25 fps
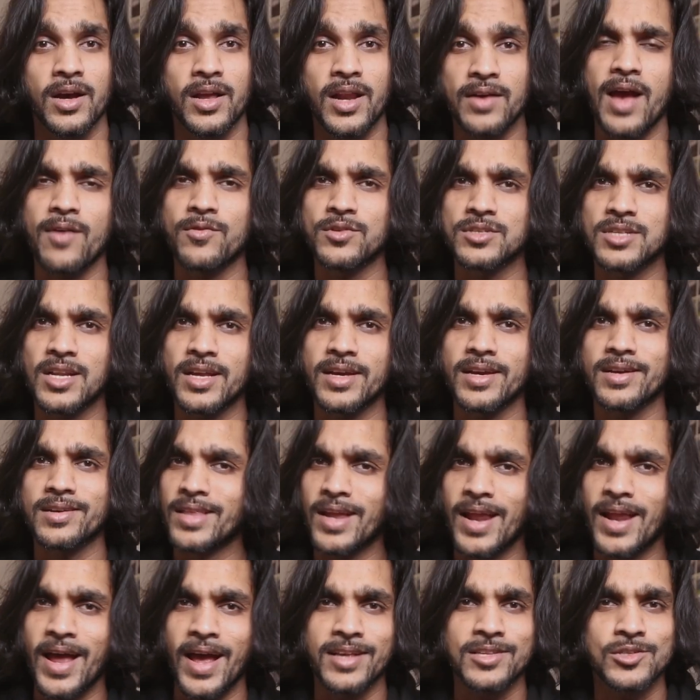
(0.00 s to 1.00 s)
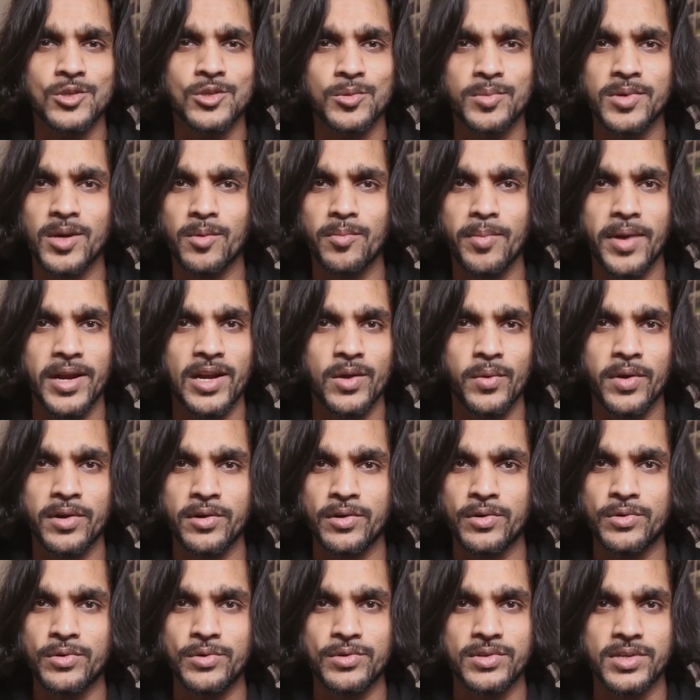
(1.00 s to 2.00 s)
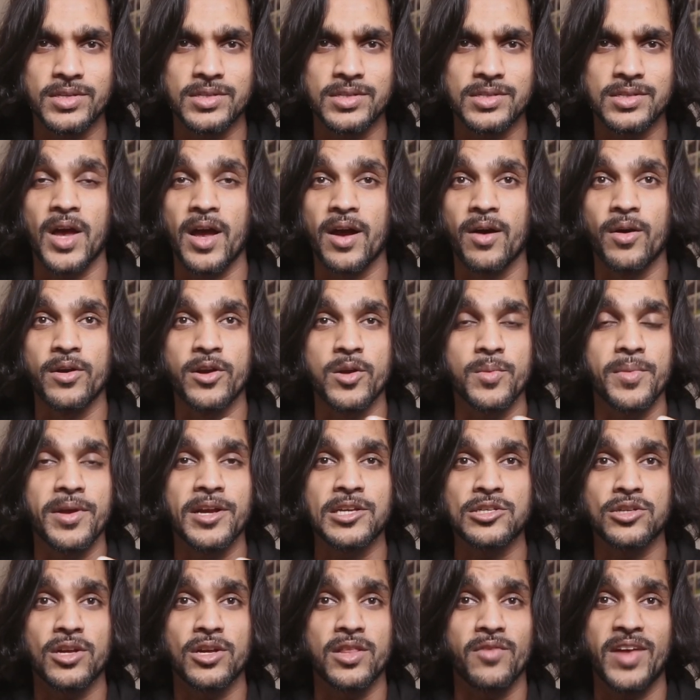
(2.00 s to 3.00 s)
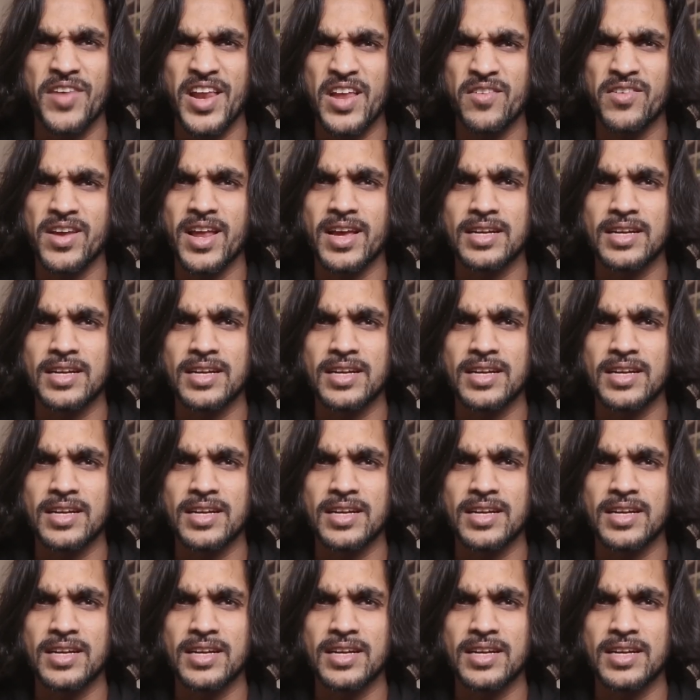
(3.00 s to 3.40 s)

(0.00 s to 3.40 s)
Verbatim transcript: and I was like, there has to be a better way to do this. I wanted to make sure that whenever